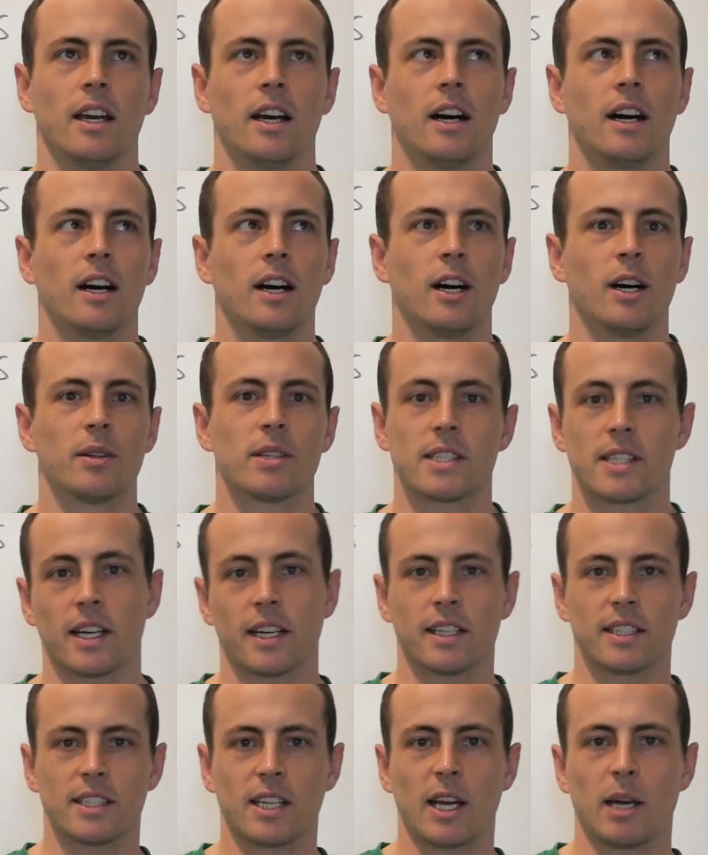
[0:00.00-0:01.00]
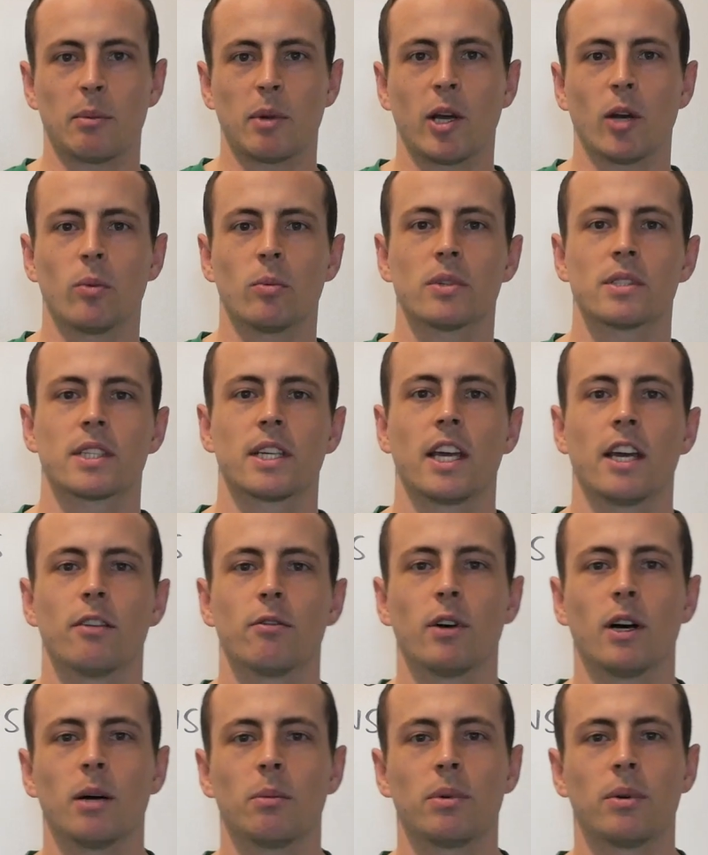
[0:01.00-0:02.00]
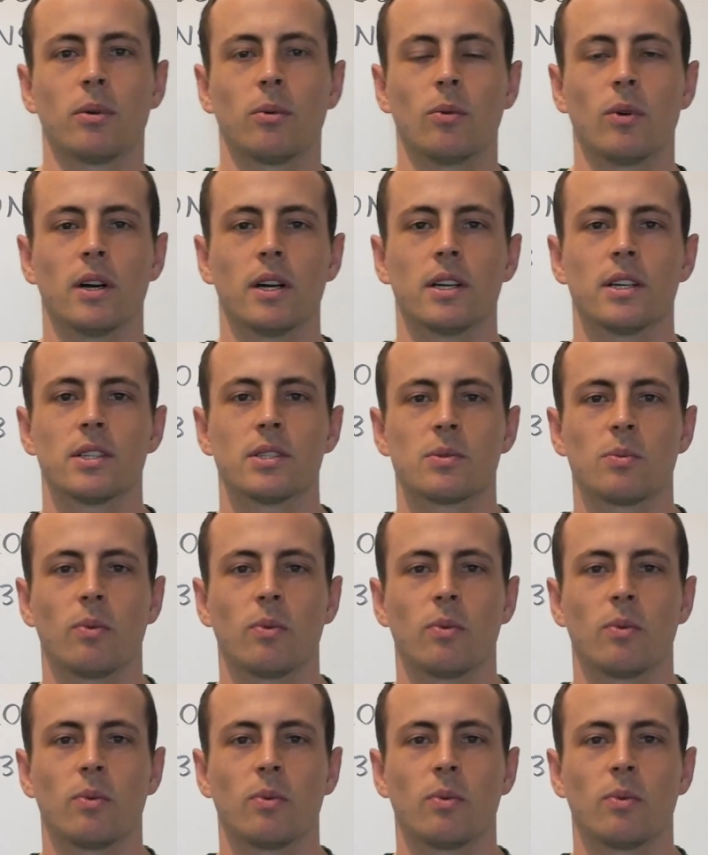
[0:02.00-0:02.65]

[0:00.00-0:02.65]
The second time I almost gave up was